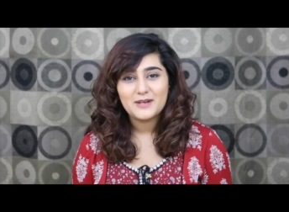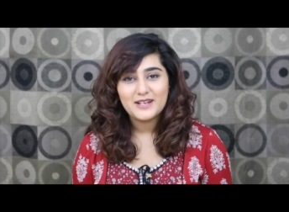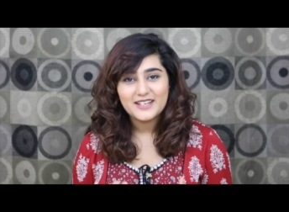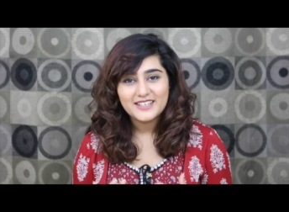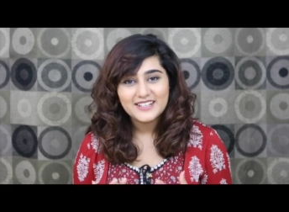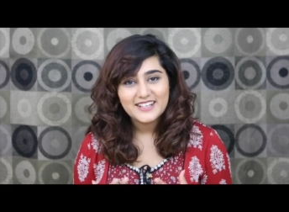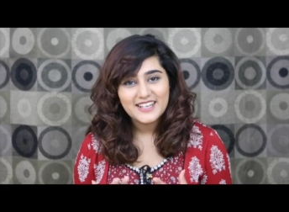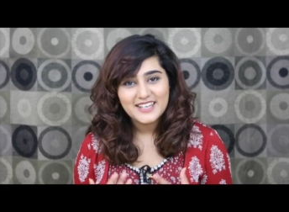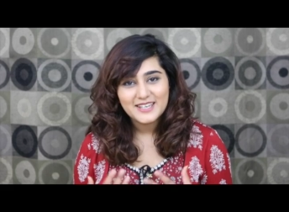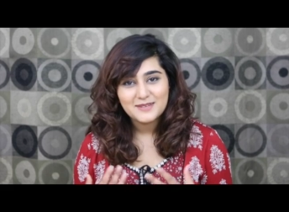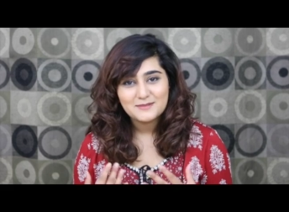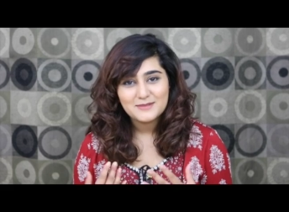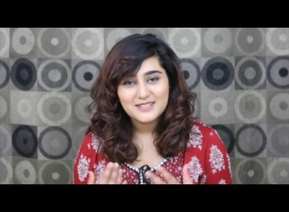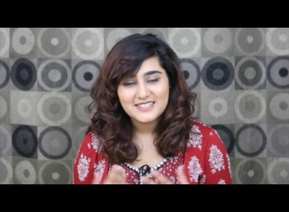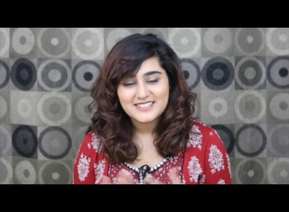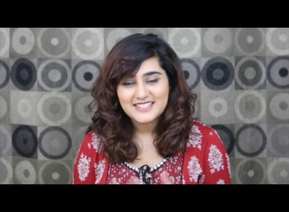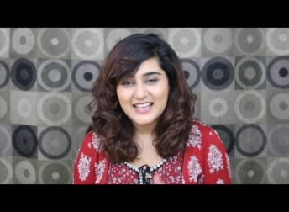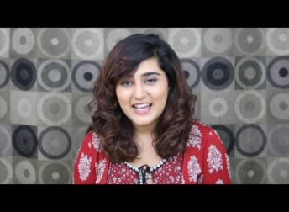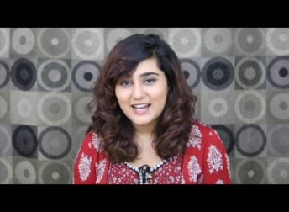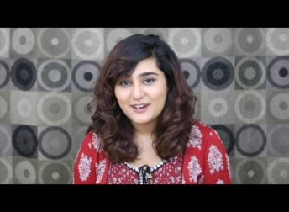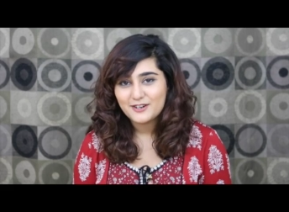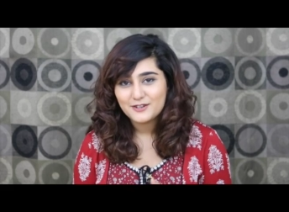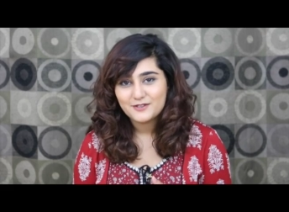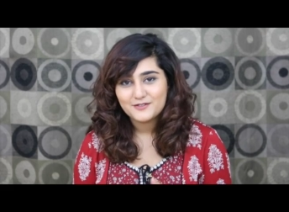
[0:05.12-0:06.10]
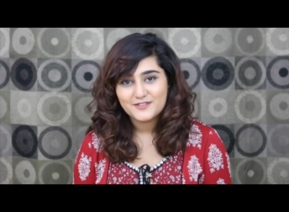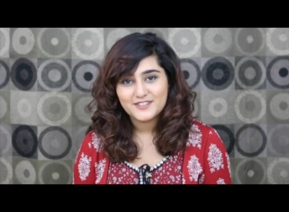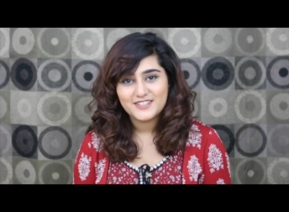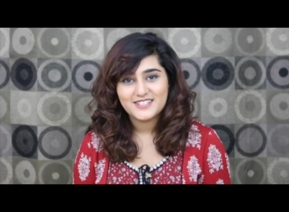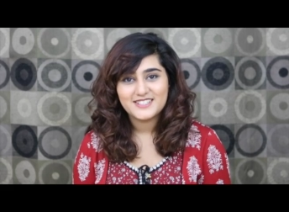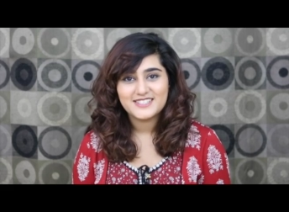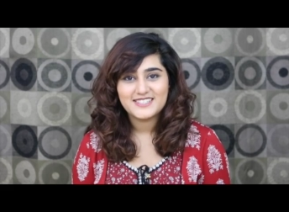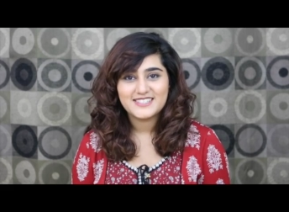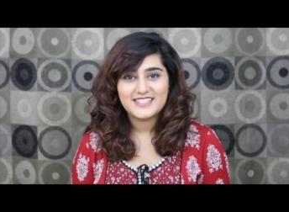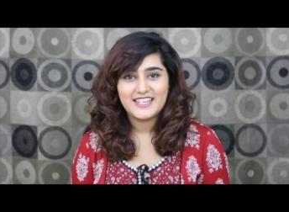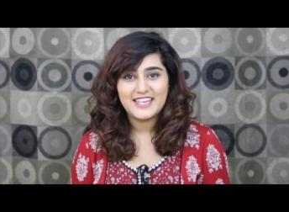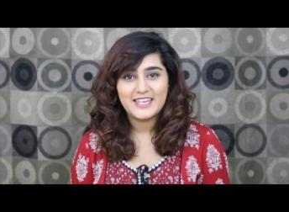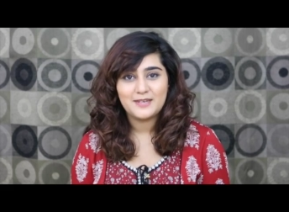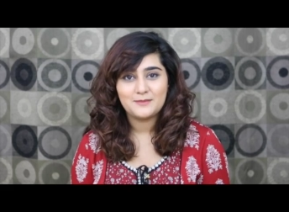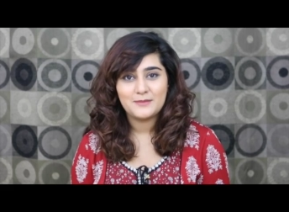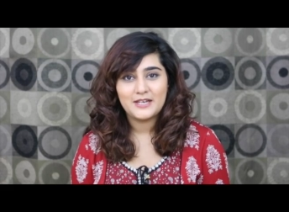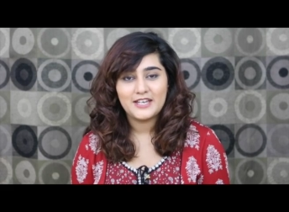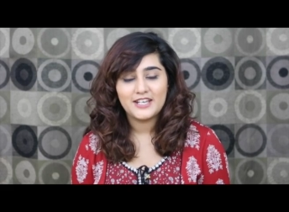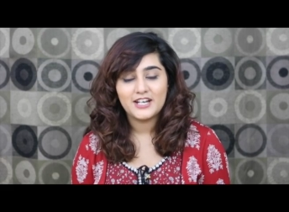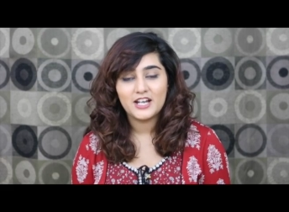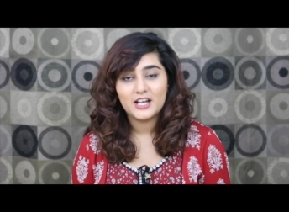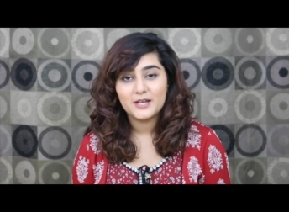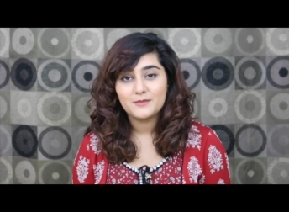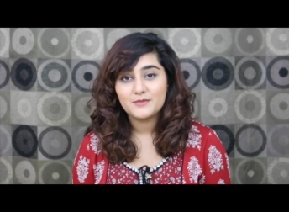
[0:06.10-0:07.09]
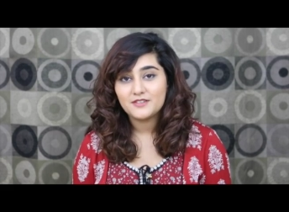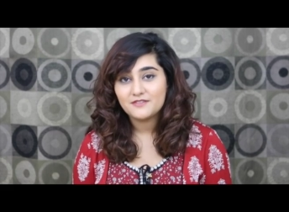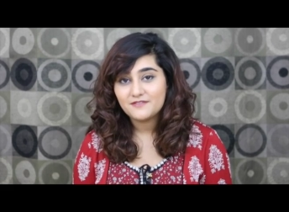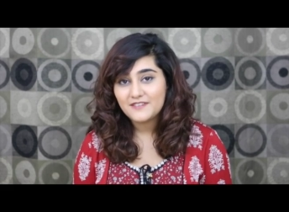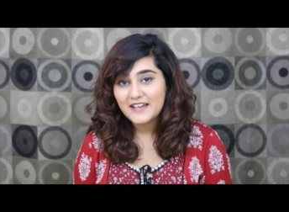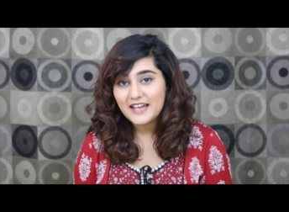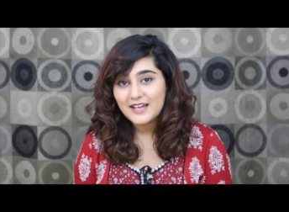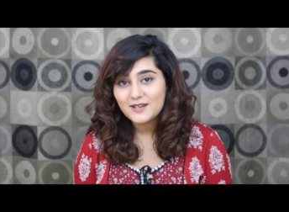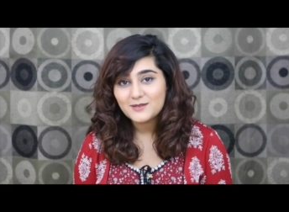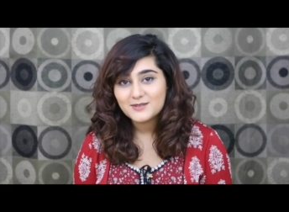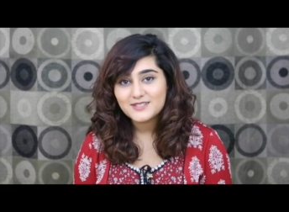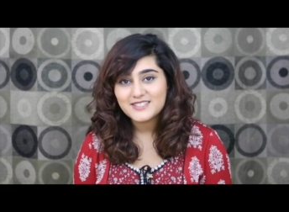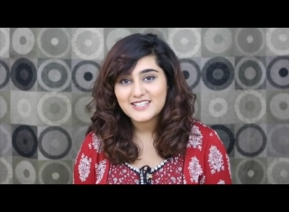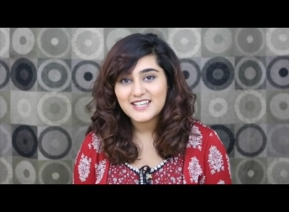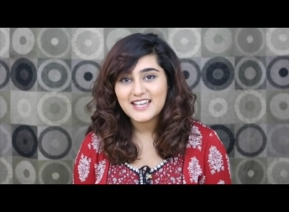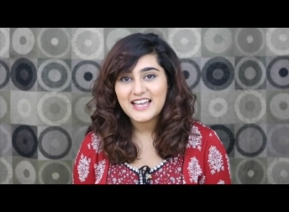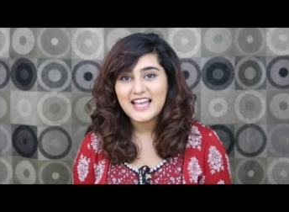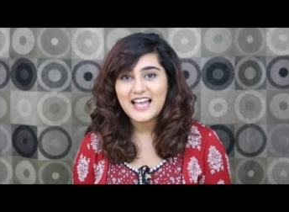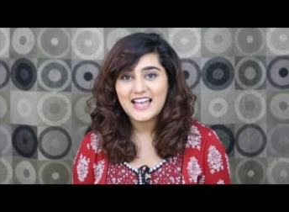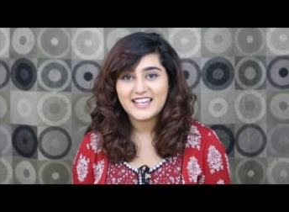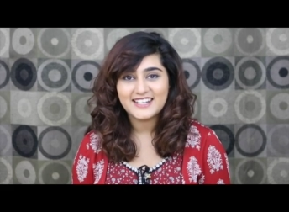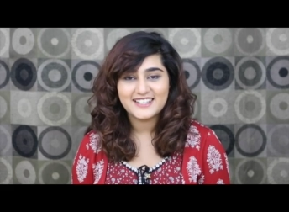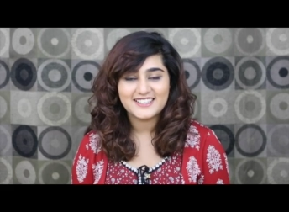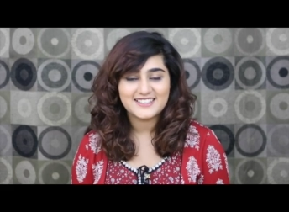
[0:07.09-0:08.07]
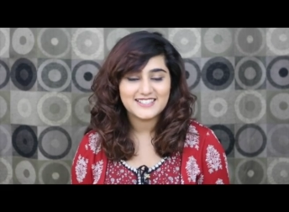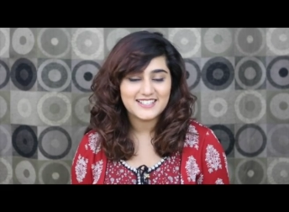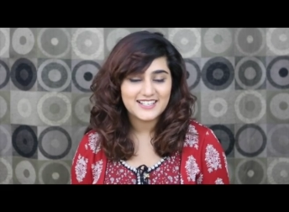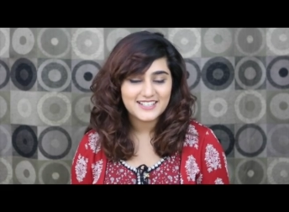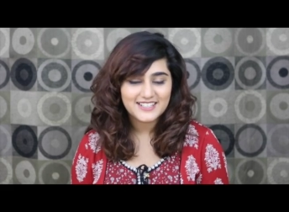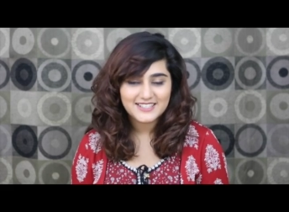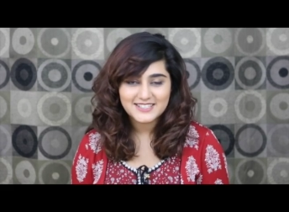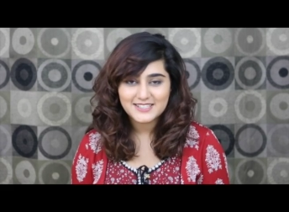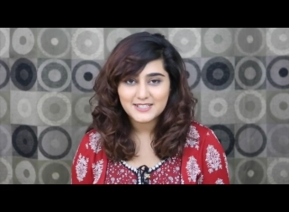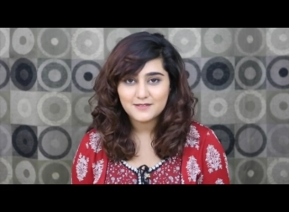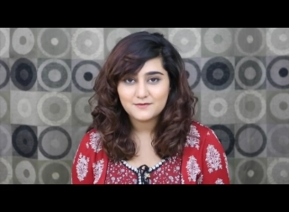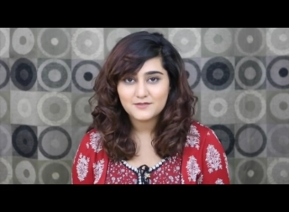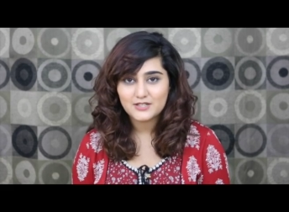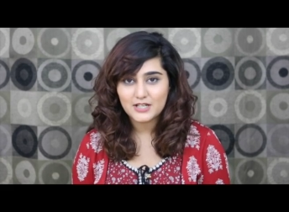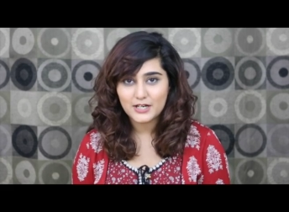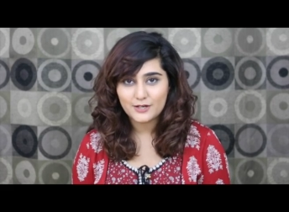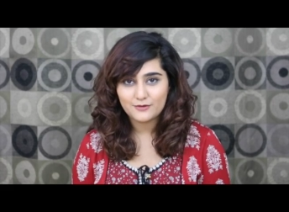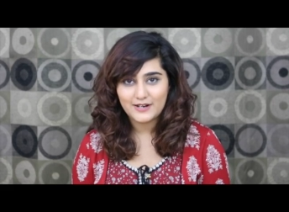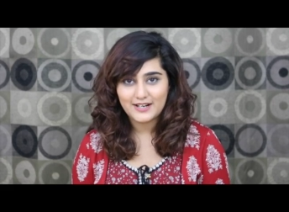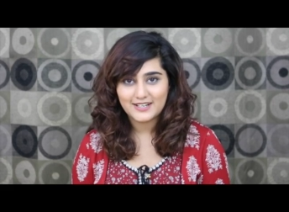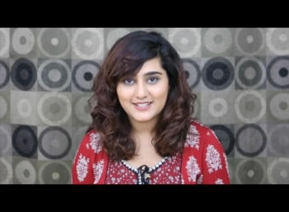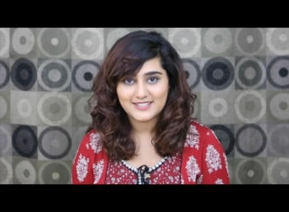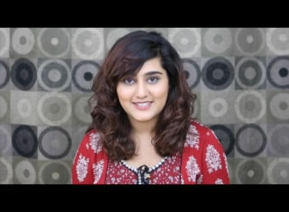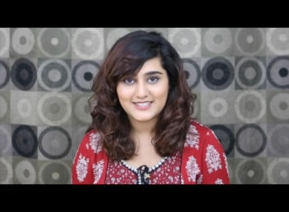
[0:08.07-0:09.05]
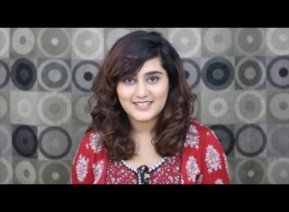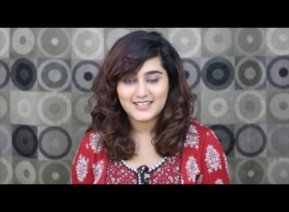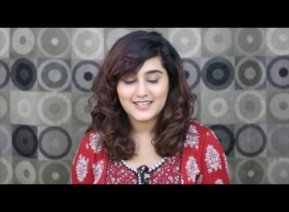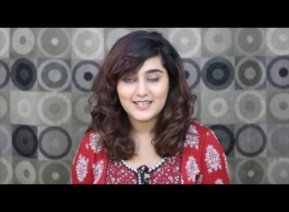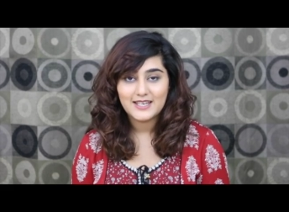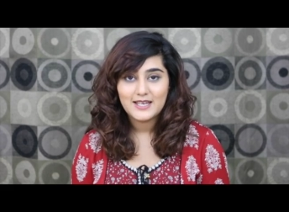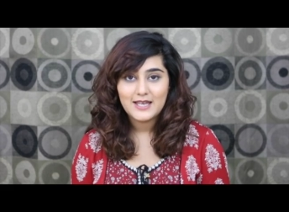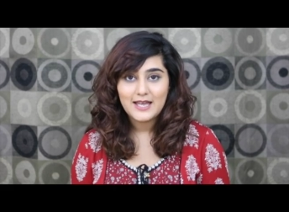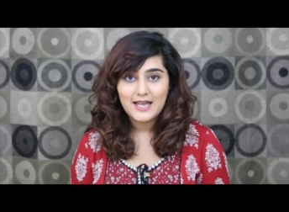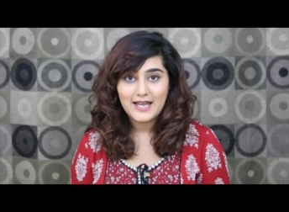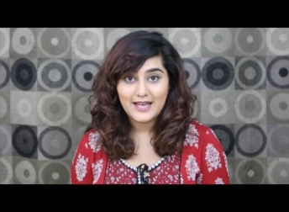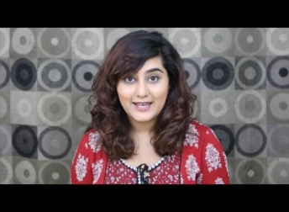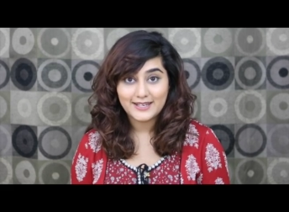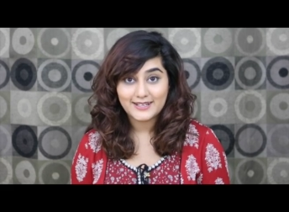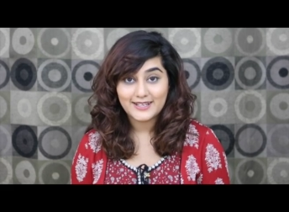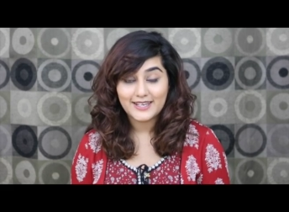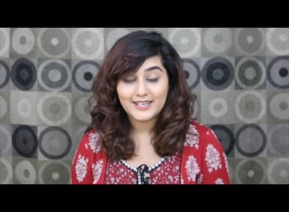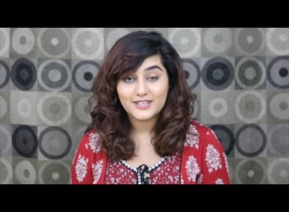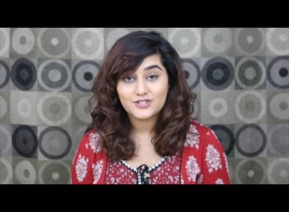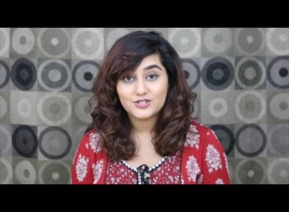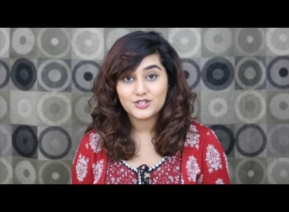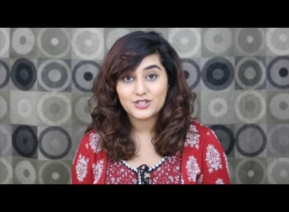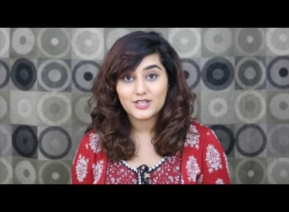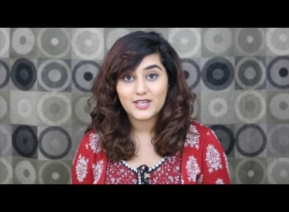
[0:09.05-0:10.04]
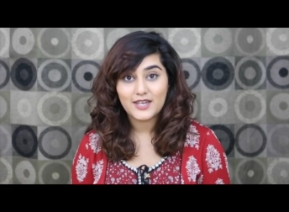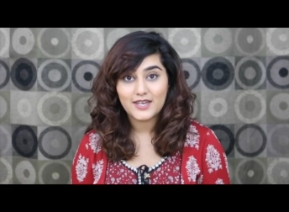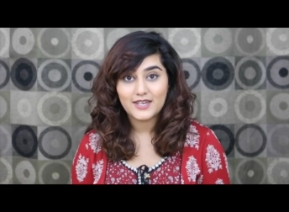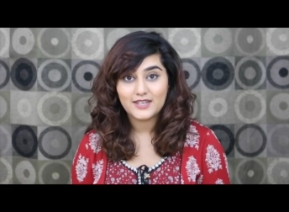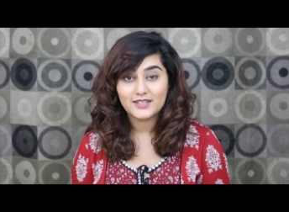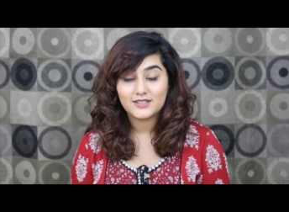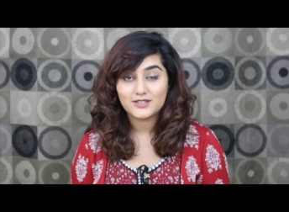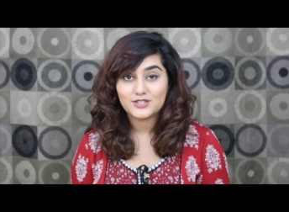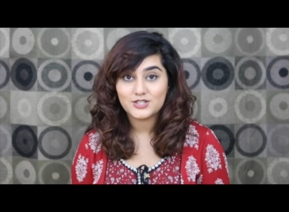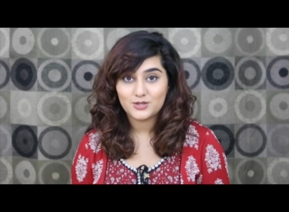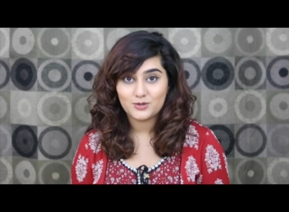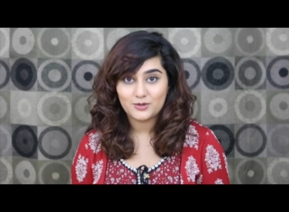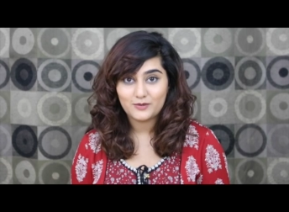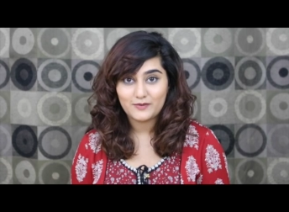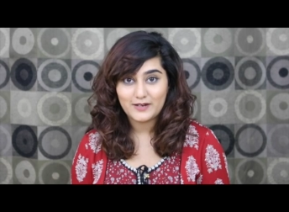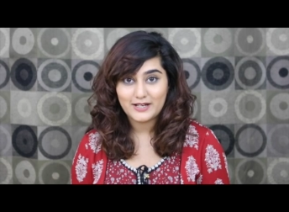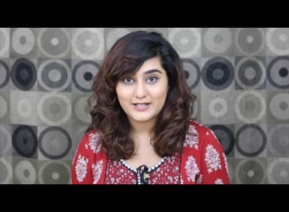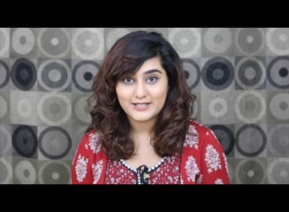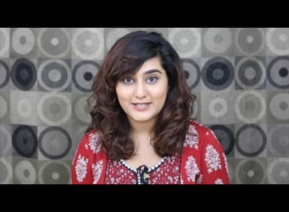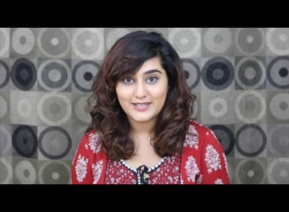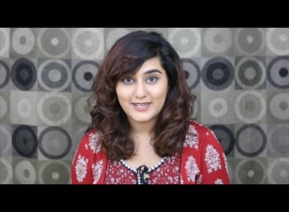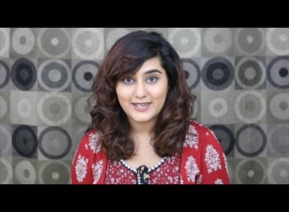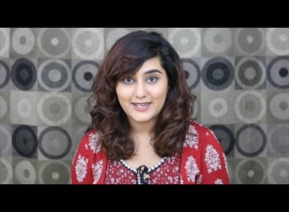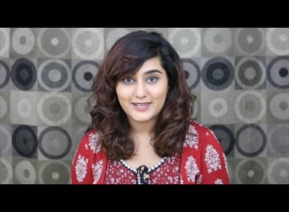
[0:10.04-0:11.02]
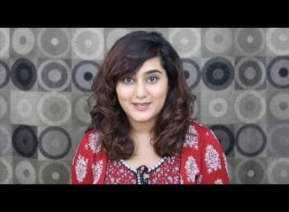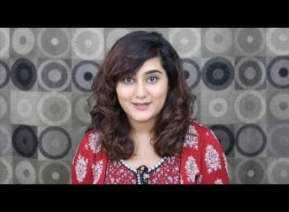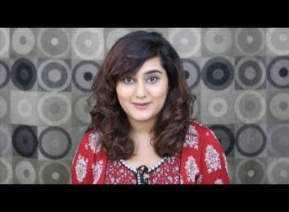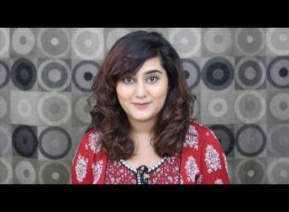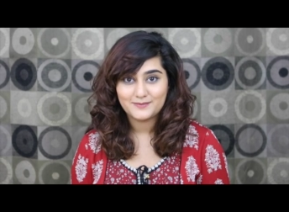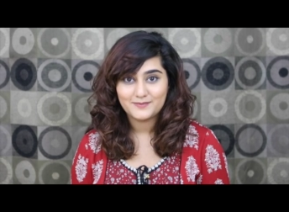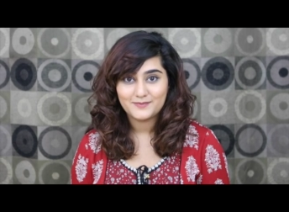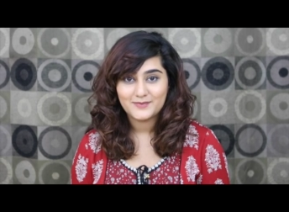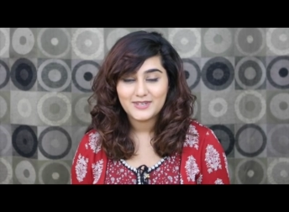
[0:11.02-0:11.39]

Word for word: my name is Arifa Nasim and I'm the founder and executive director at Educate to Eradicate